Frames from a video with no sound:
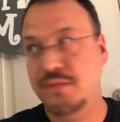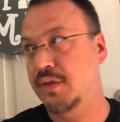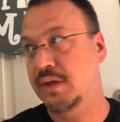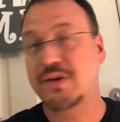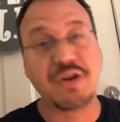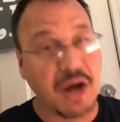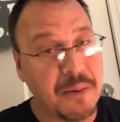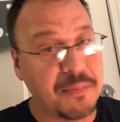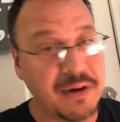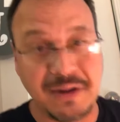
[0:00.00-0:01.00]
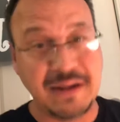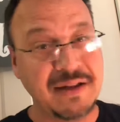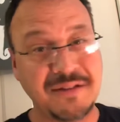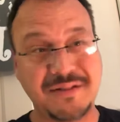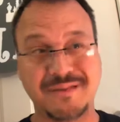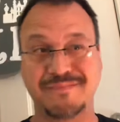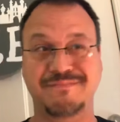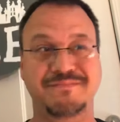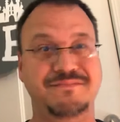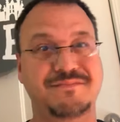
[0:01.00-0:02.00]
The Electric Umbrella is,
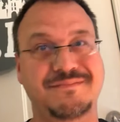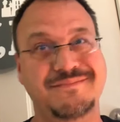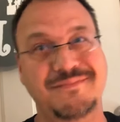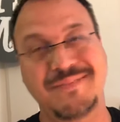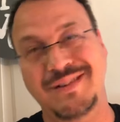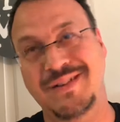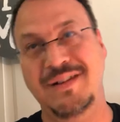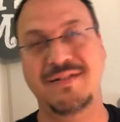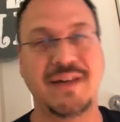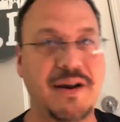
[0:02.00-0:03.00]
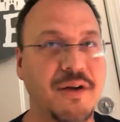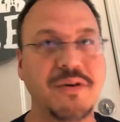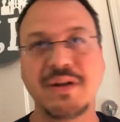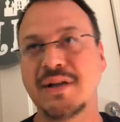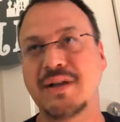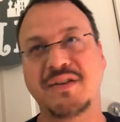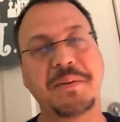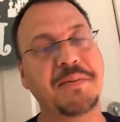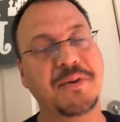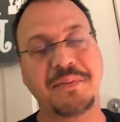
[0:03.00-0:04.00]
I don't know, some
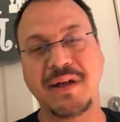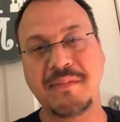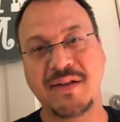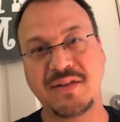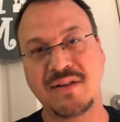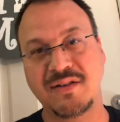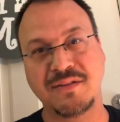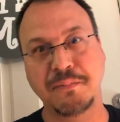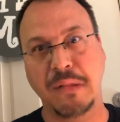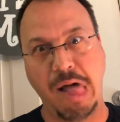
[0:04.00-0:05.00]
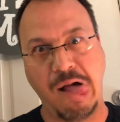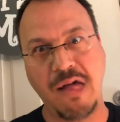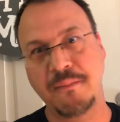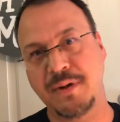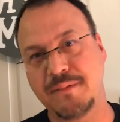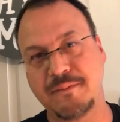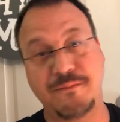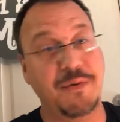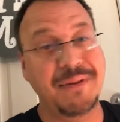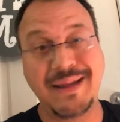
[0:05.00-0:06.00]
people complain about it, say it's just blah, but
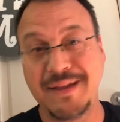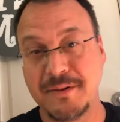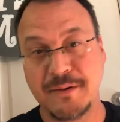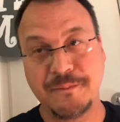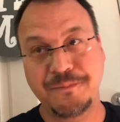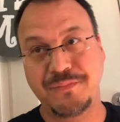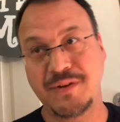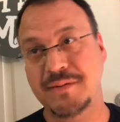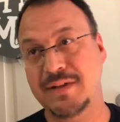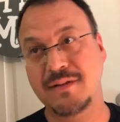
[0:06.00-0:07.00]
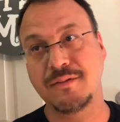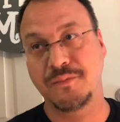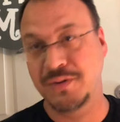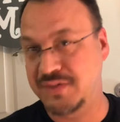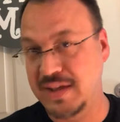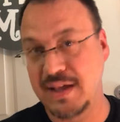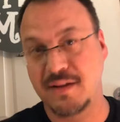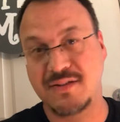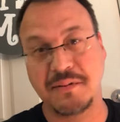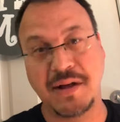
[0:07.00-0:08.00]
for me, I'm like, once
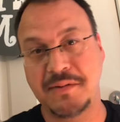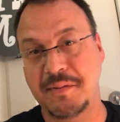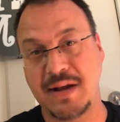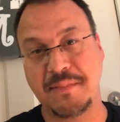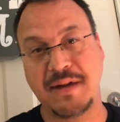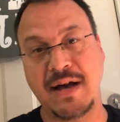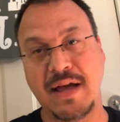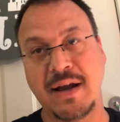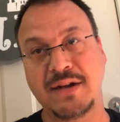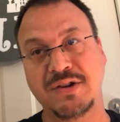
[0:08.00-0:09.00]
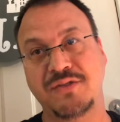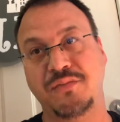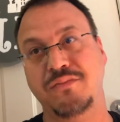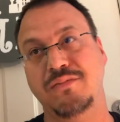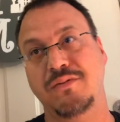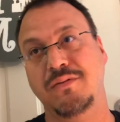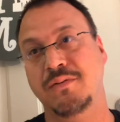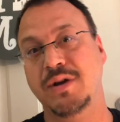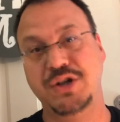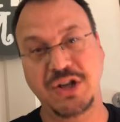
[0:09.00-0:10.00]
again, sometimes I'm at Epcot and I just
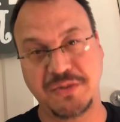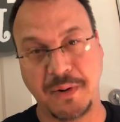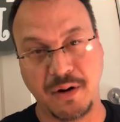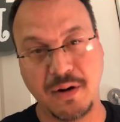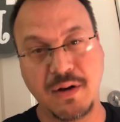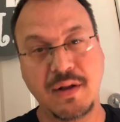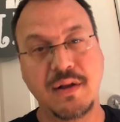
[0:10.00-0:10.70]
want a cheeseburger.